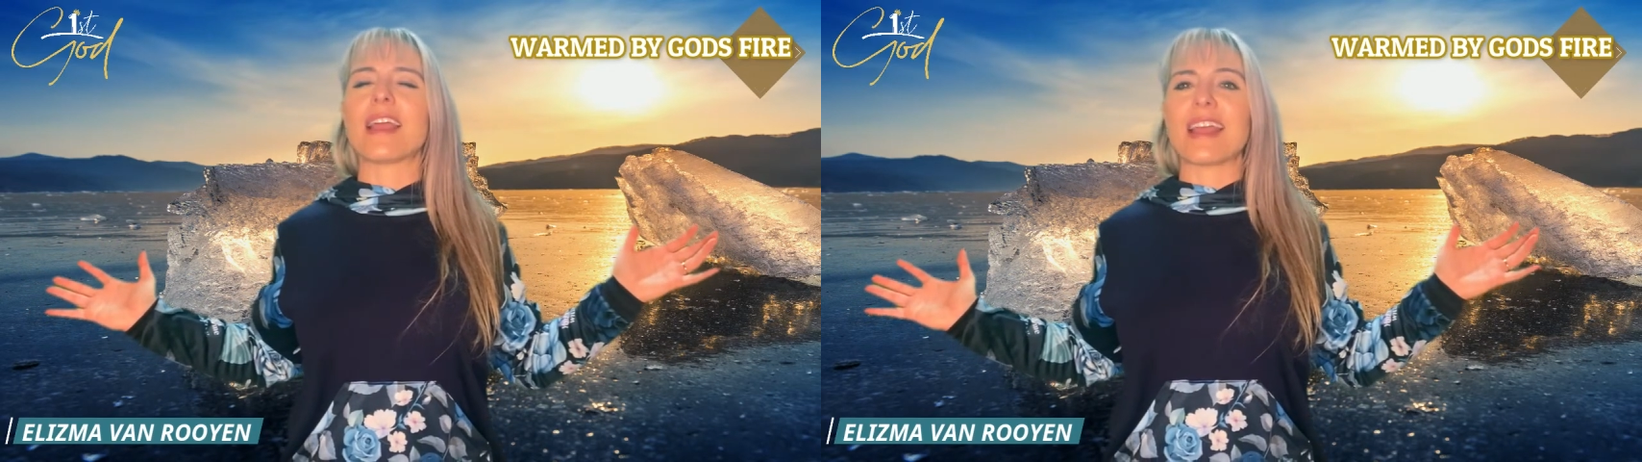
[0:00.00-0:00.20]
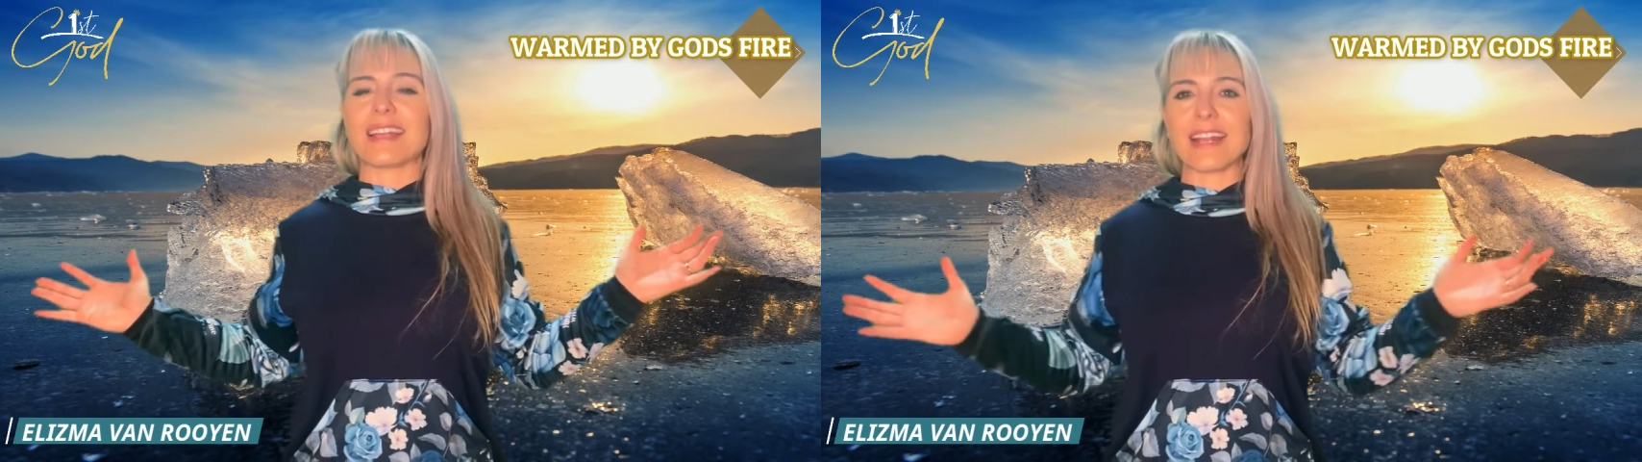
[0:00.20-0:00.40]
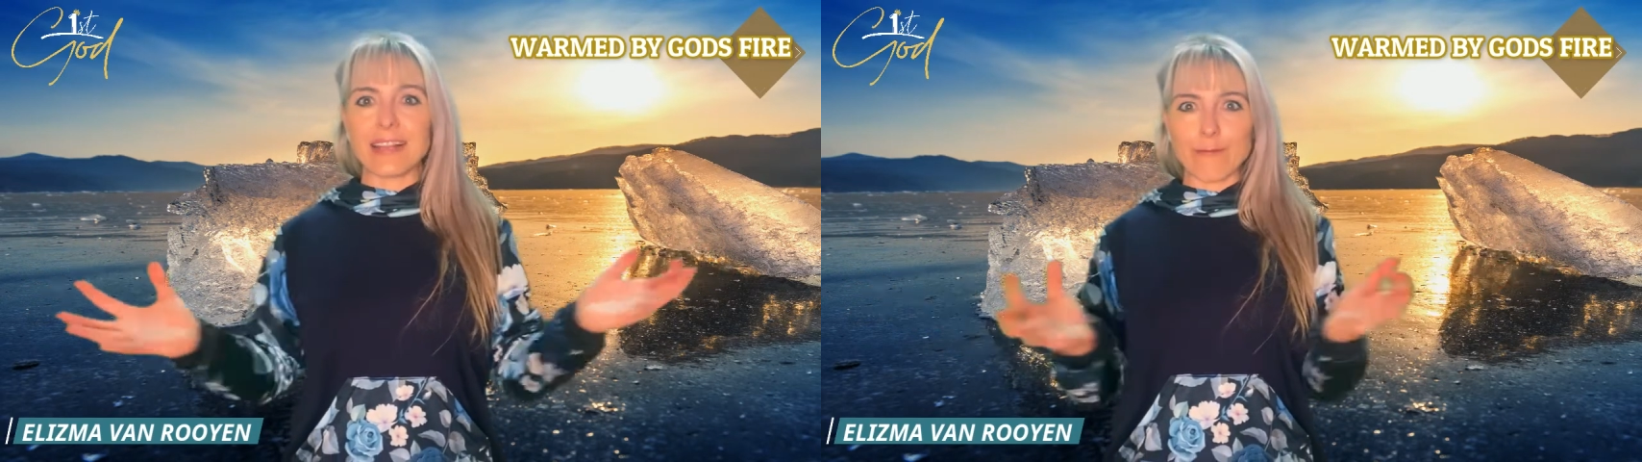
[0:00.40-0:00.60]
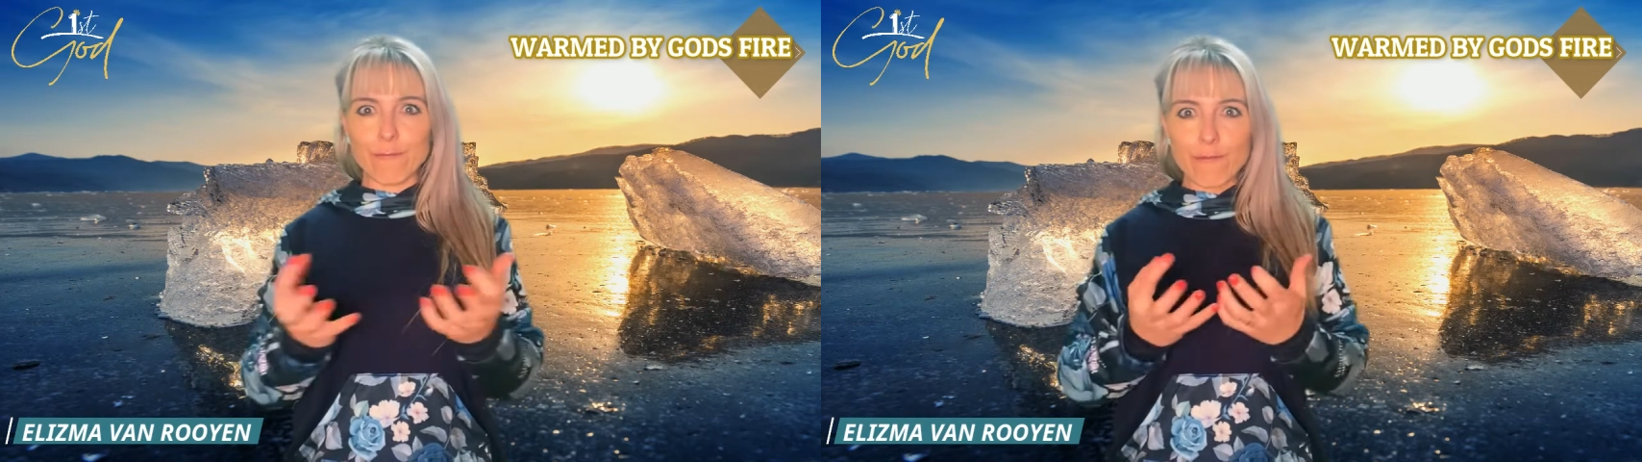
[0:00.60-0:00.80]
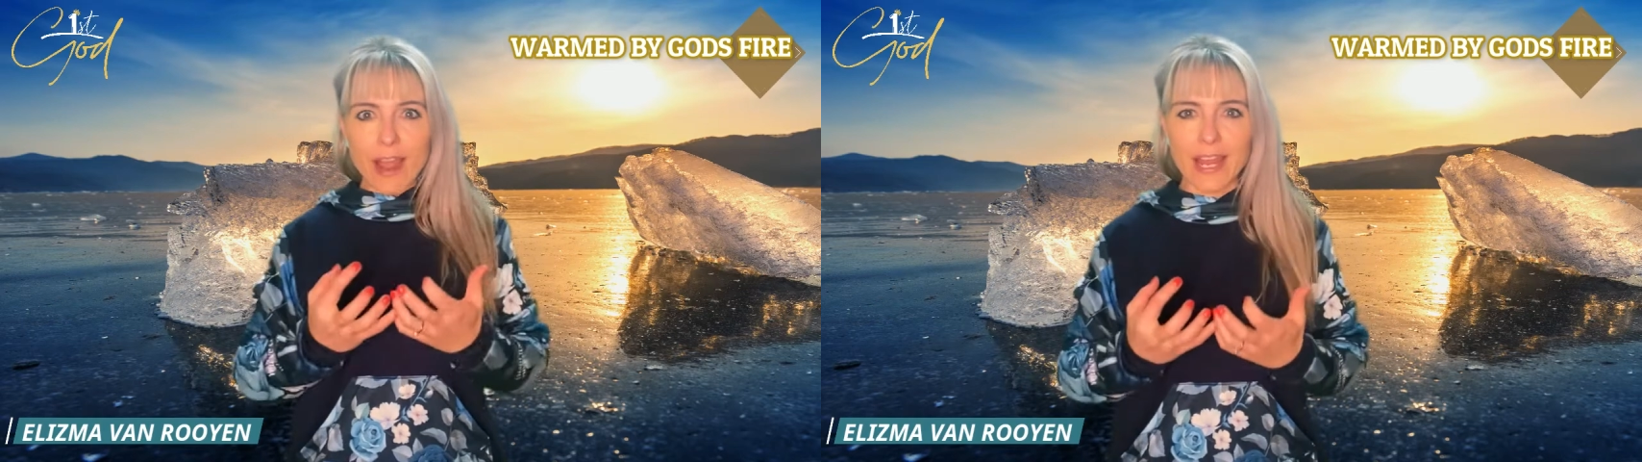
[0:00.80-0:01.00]
And let that
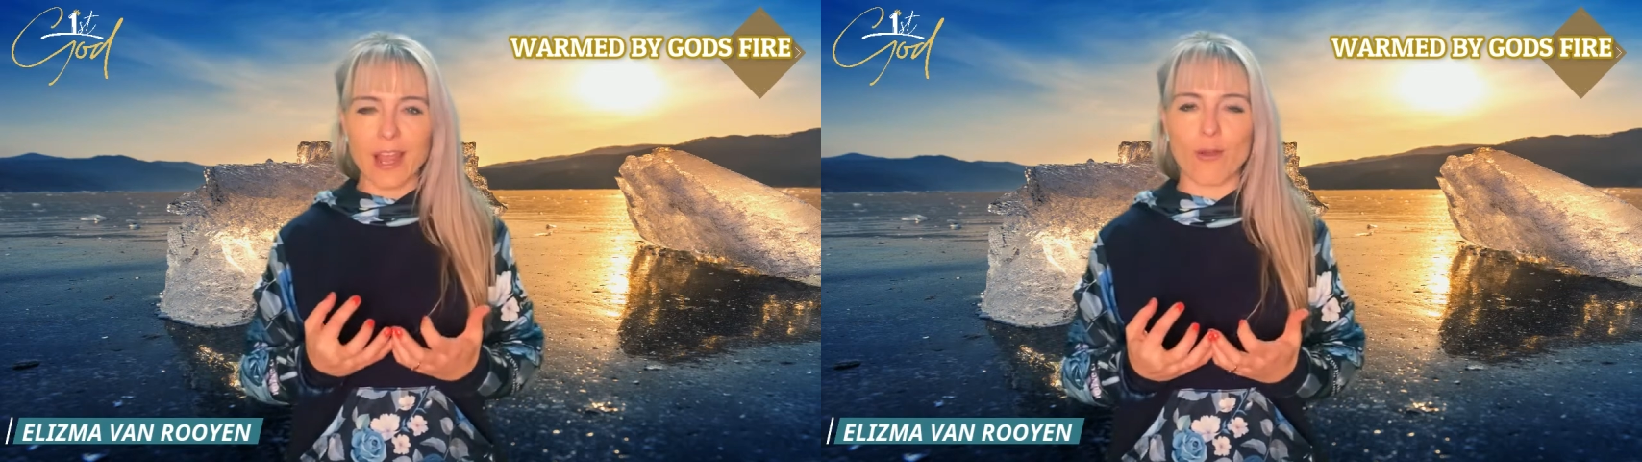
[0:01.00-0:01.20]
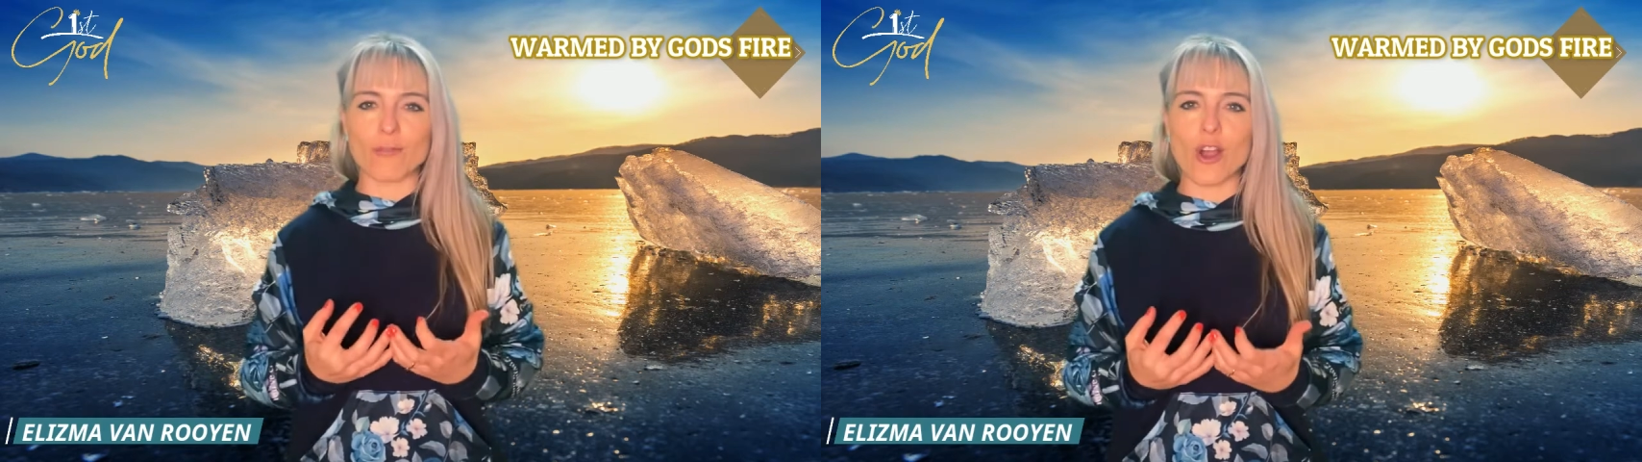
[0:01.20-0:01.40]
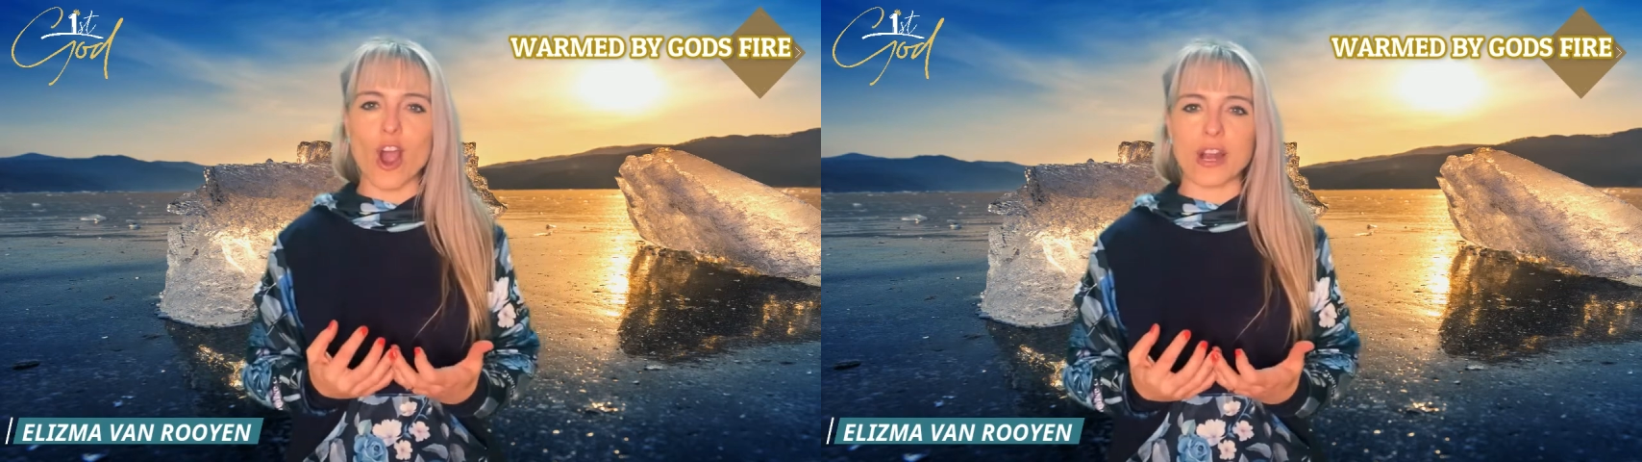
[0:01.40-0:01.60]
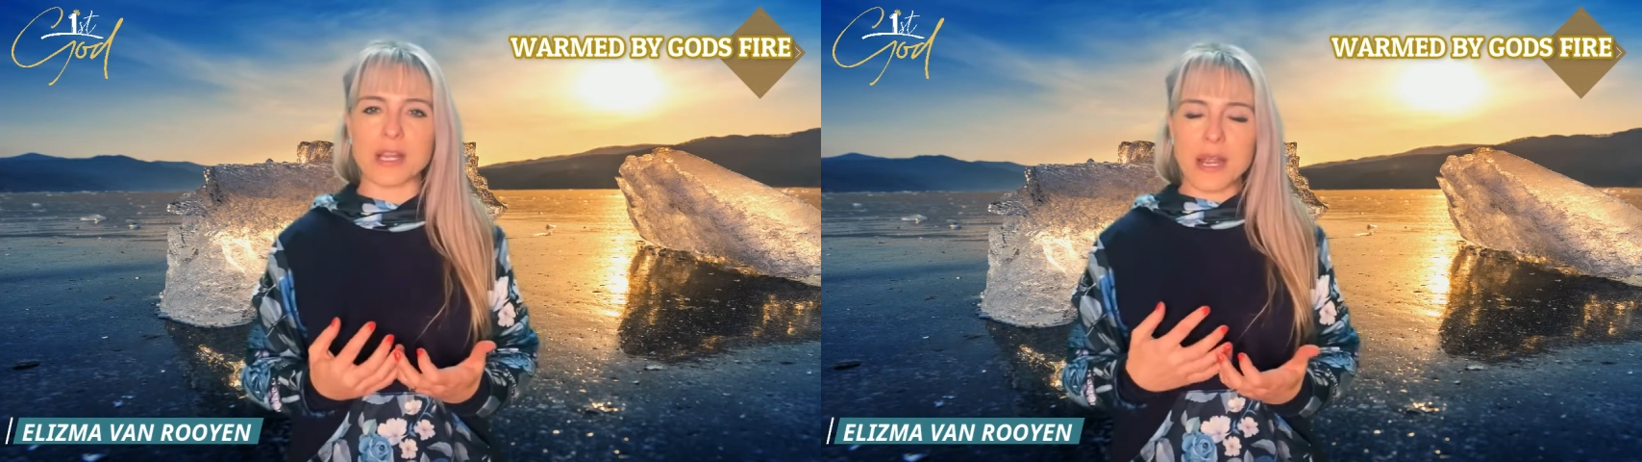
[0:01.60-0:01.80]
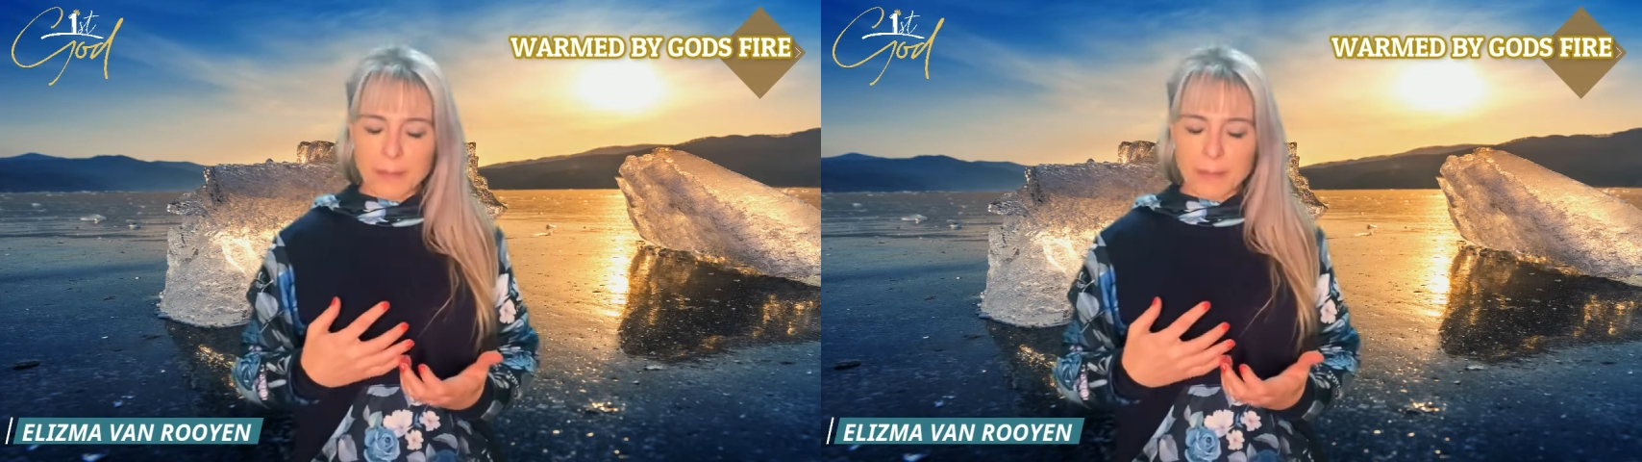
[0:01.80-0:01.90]
fire of God